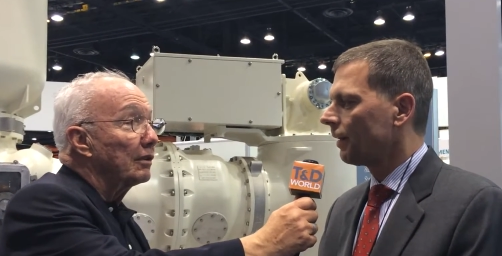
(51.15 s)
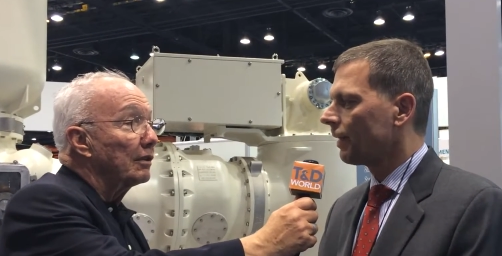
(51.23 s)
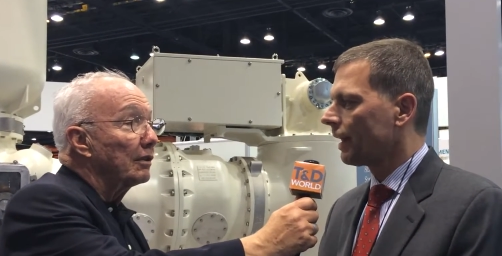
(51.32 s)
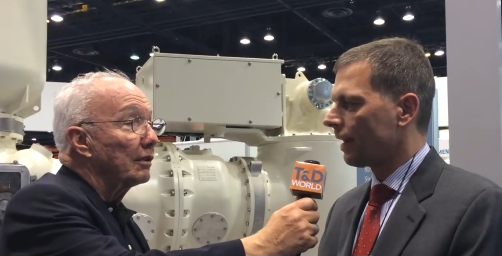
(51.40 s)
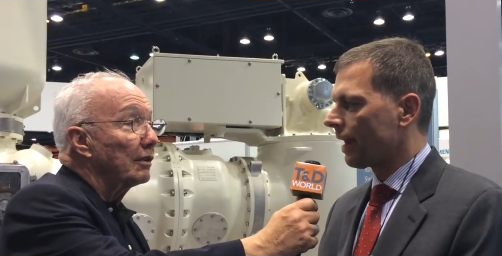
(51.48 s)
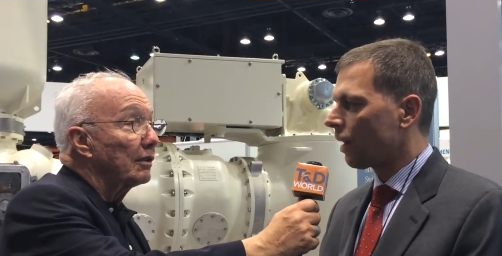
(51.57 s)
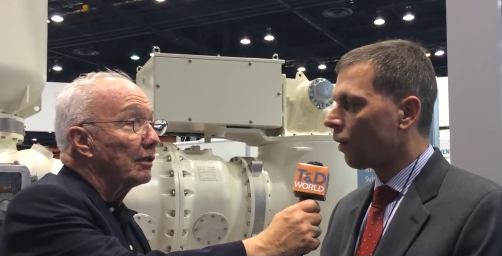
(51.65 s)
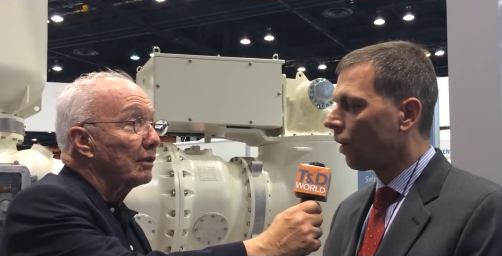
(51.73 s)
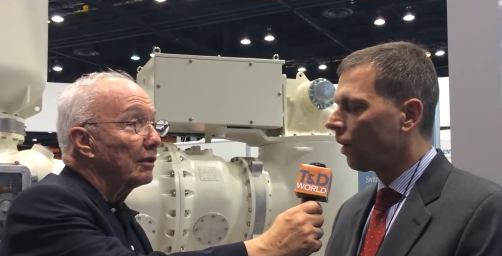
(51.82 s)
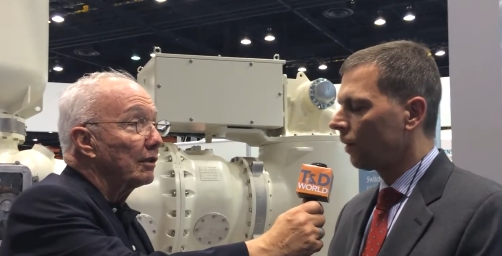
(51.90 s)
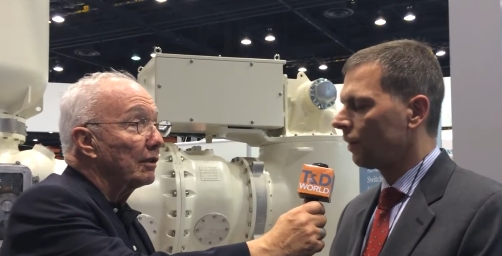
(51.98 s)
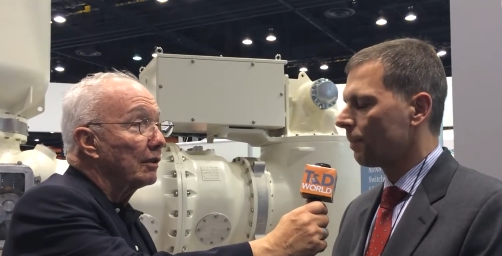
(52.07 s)
Speaker 1: that
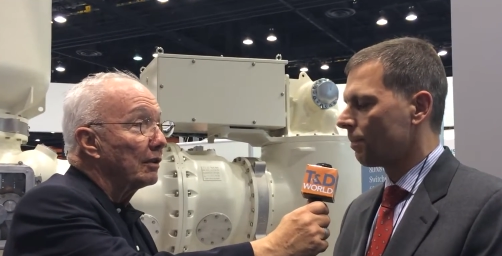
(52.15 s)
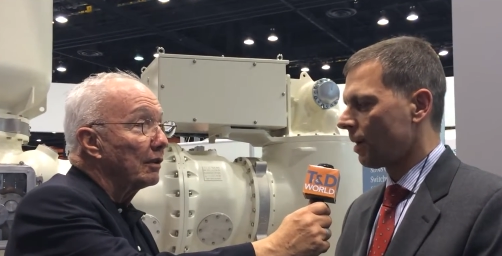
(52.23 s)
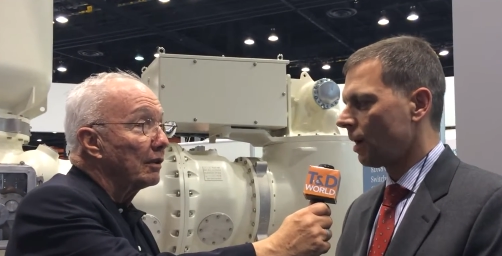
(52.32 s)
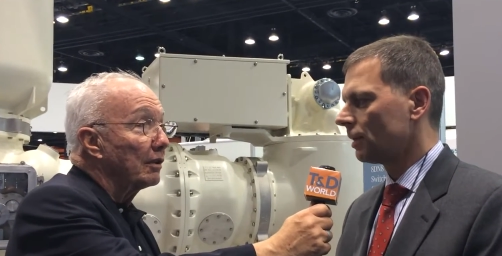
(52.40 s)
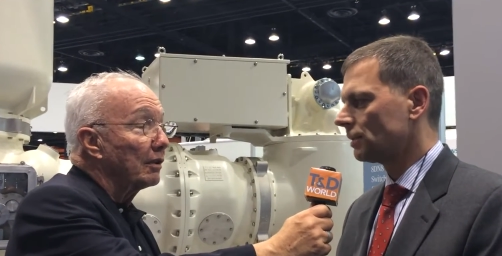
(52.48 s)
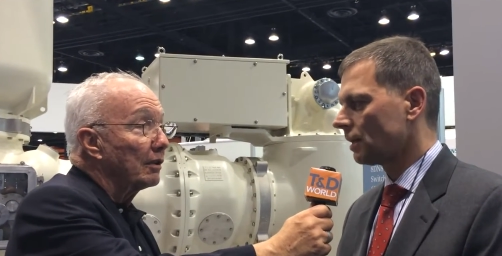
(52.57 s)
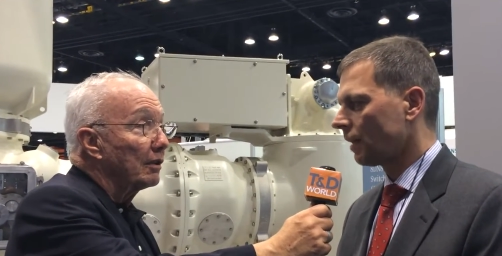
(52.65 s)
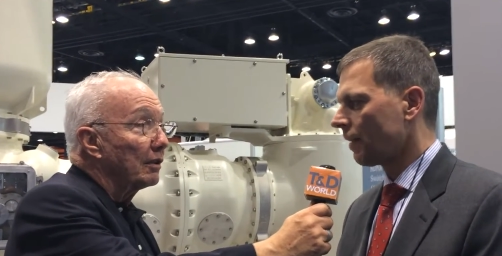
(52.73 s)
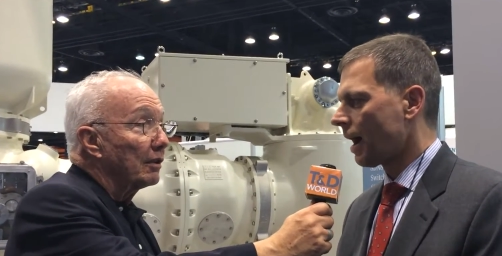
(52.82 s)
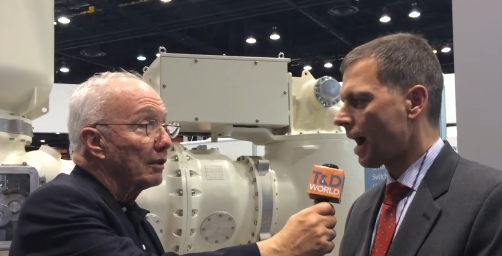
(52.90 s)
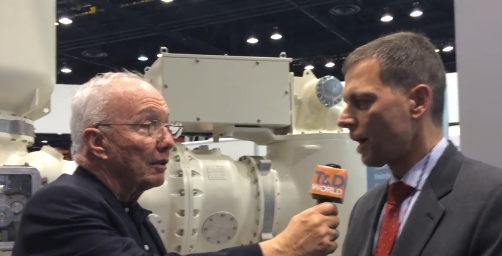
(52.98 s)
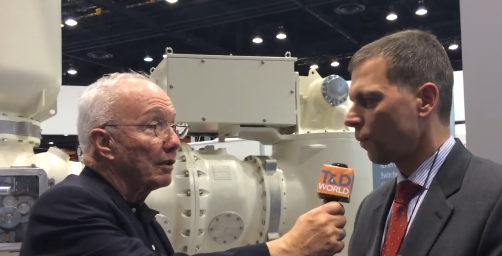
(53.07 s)
all the parts on
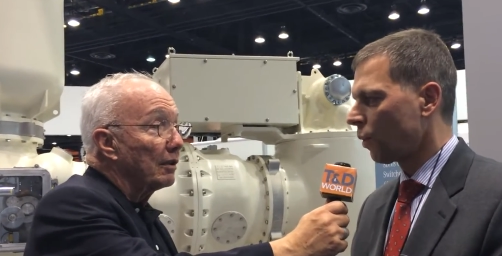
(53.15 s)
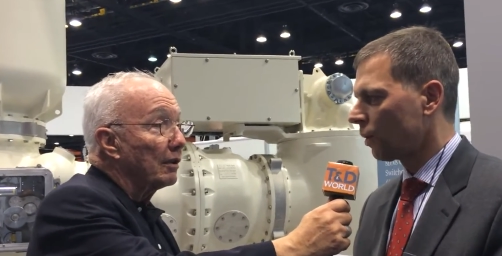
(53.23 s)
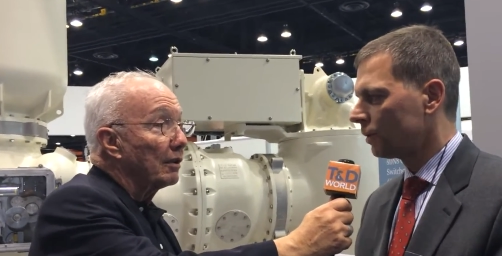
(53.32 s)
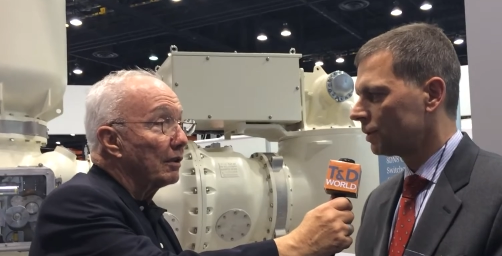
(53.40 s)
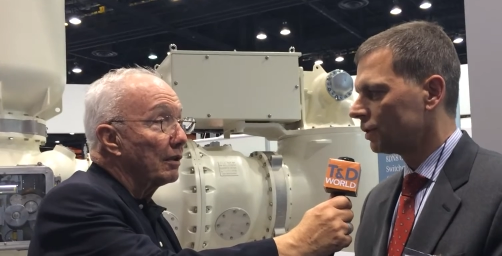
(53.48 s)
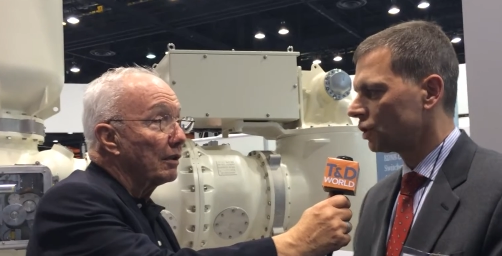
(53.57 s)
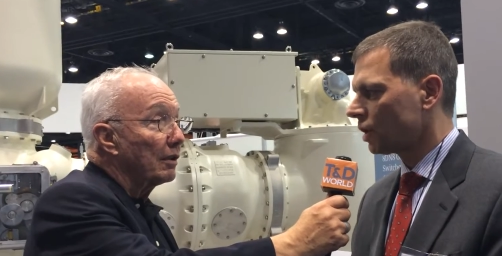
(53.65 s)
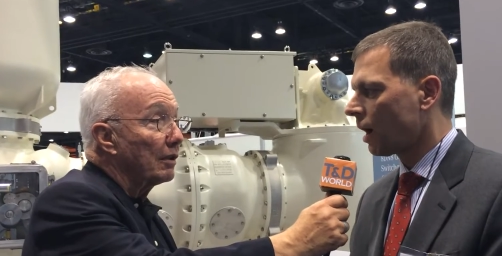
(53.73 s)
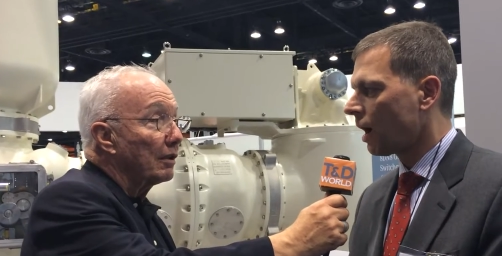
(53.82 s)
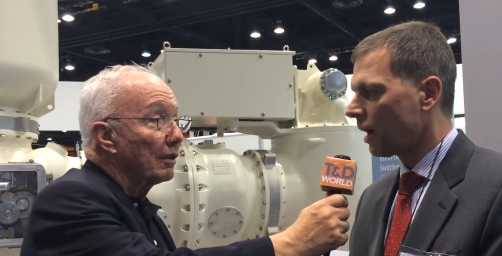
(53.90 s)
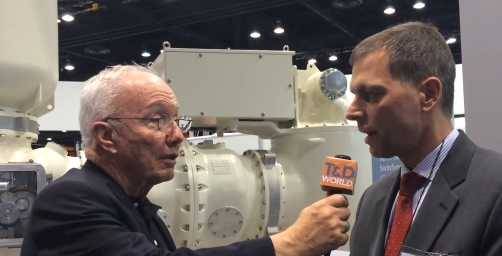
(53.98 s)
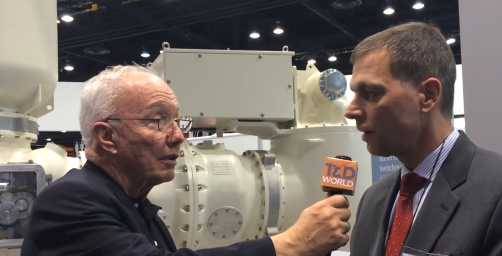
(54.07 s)
the high voltage
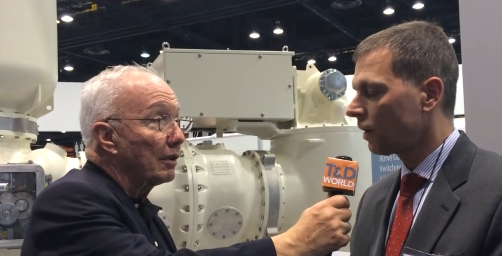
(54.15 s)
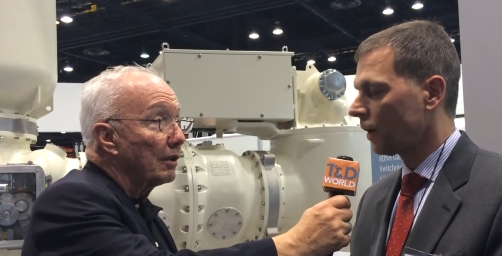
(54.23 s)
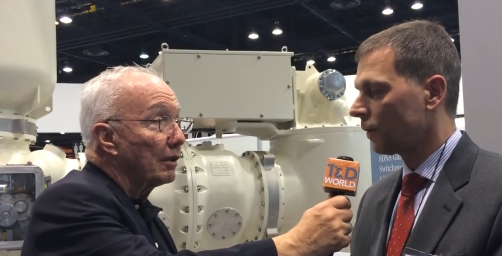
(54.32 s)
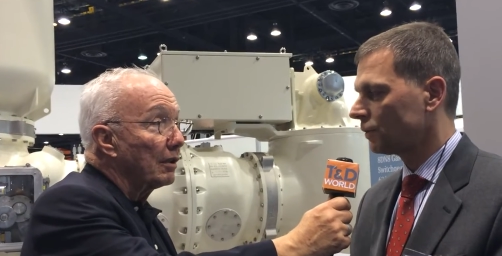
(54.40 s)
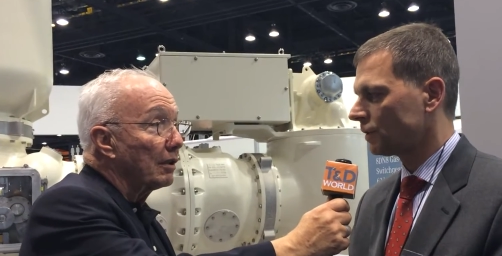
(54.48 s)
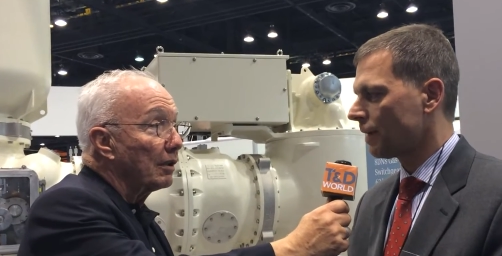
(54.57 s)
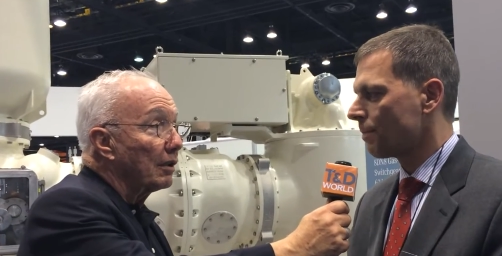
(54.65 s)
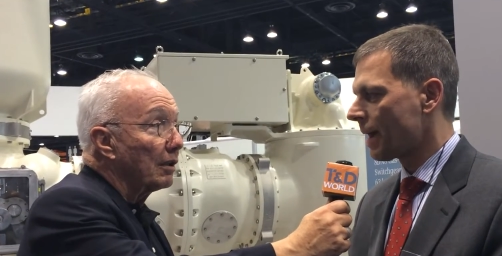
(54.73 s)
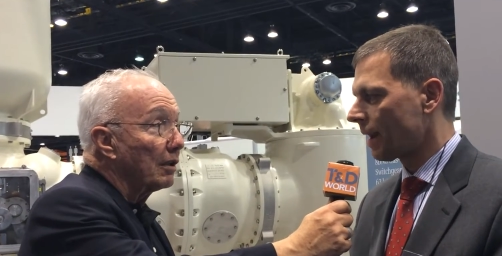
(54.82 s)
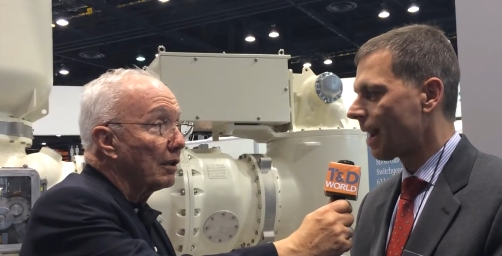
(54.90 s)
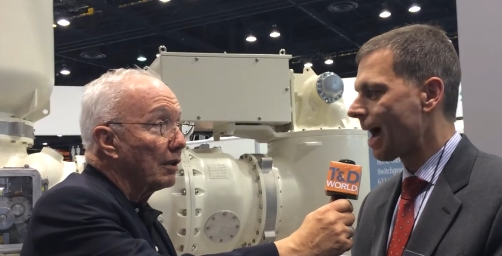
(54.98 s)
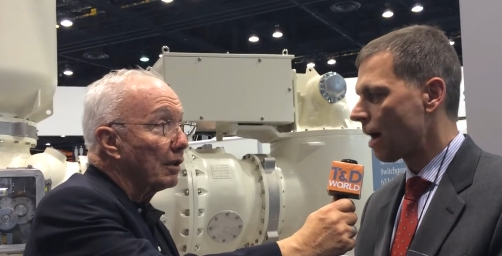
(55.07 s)
are enclosed in
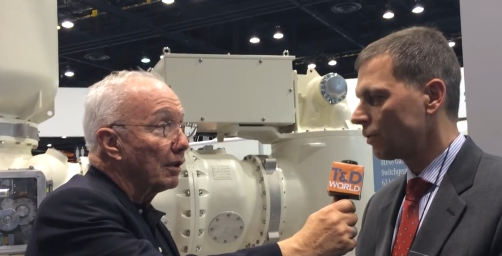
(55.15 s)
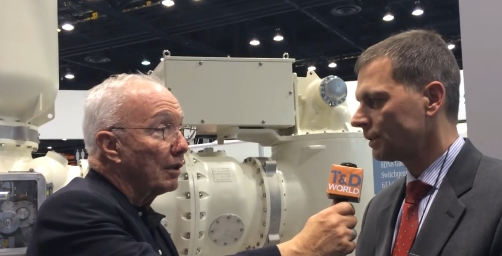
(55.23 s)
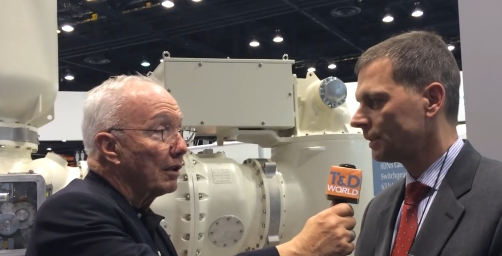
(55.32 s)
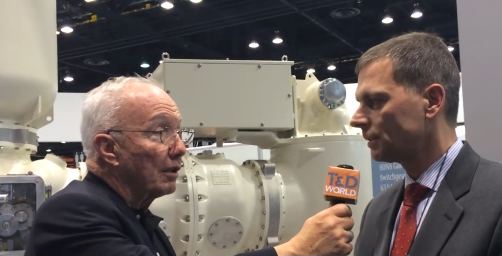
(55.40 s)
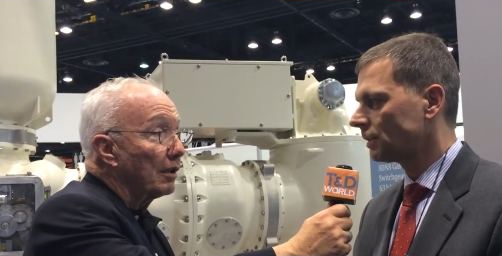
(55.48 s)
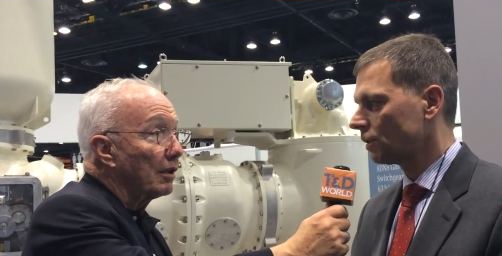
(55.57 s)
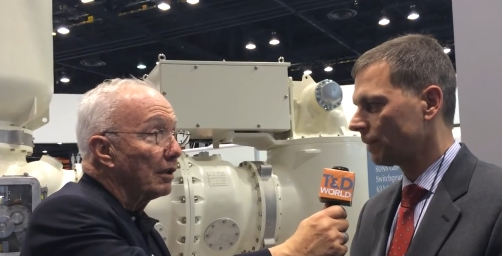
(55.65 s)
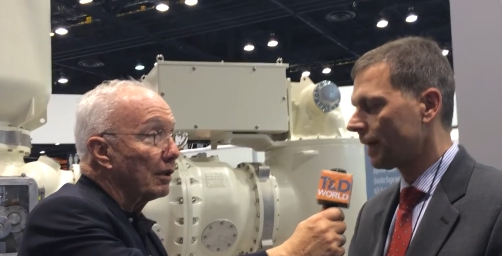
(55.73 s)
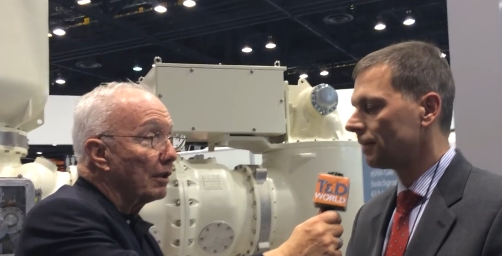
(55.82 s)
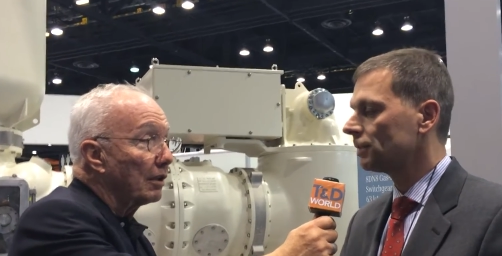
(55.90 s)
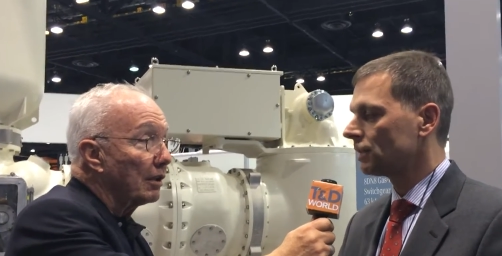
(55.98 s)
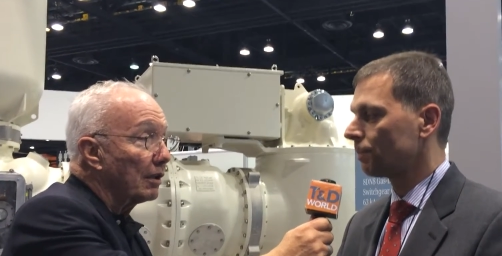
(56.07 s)
metal housing, so
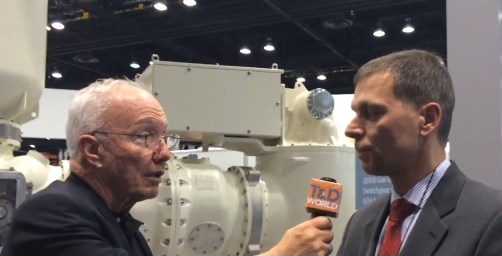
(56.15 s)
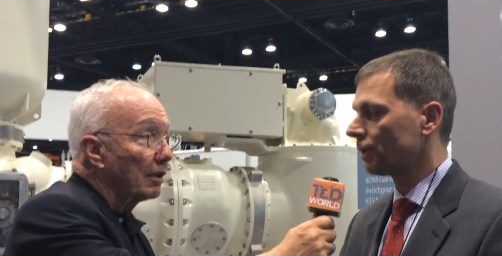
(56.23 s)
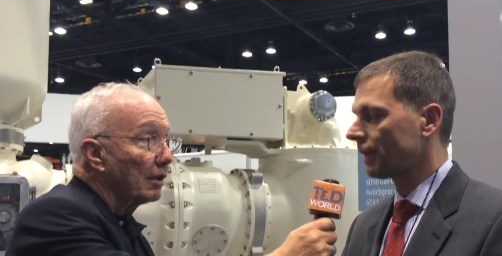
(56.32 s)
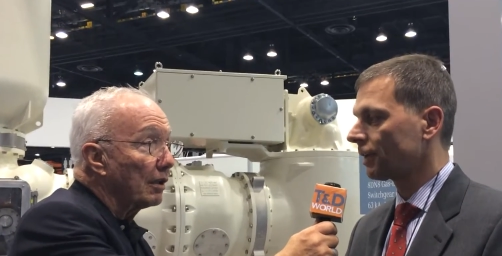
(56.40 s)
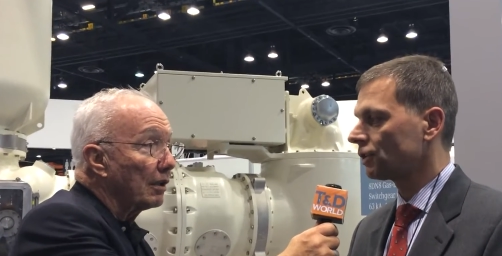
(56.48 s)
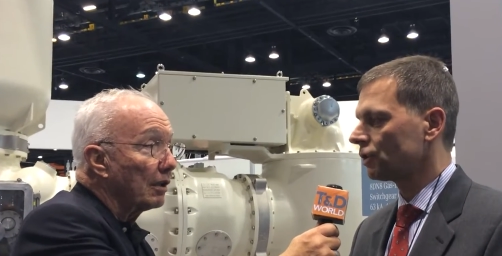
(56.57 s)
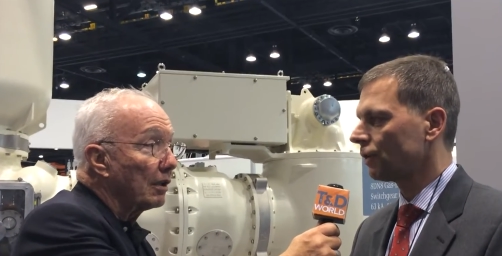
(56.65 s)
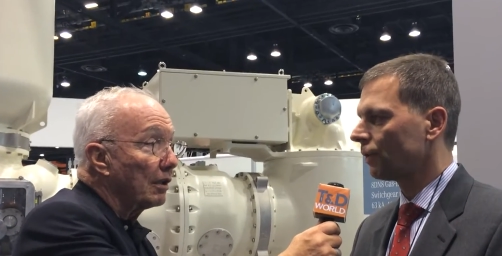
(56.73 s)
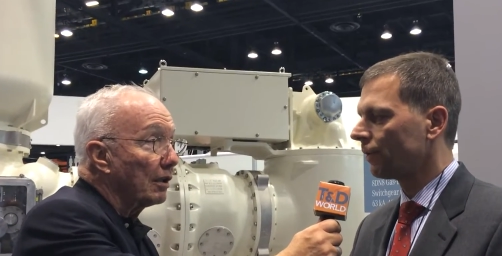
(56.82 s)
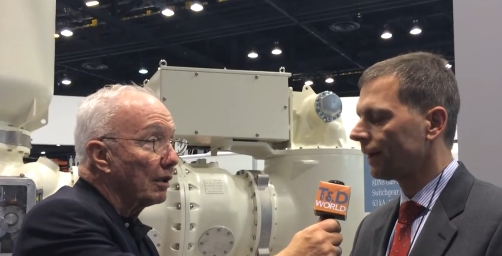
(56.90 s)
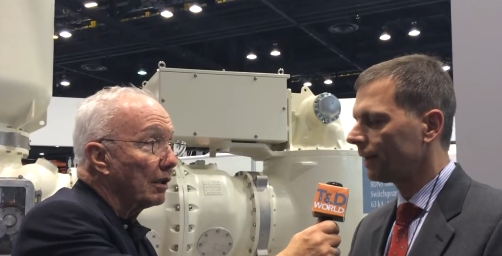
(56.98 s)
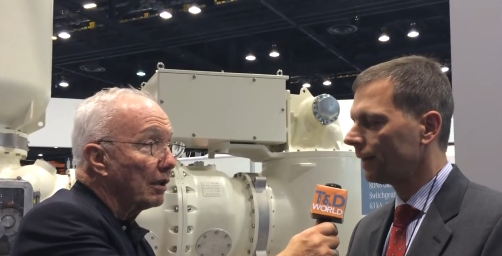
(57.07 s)
that is a protection
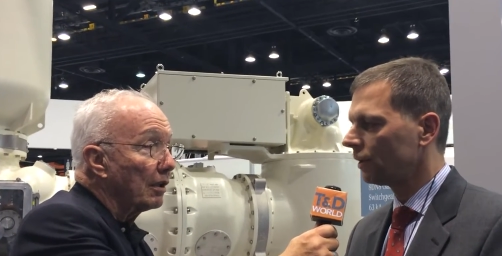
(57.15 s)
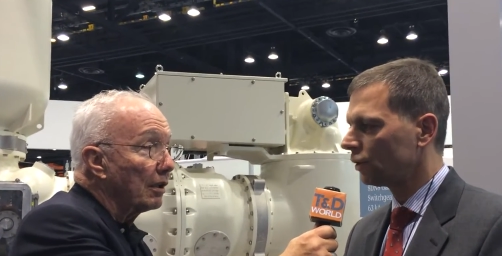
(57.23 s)
already.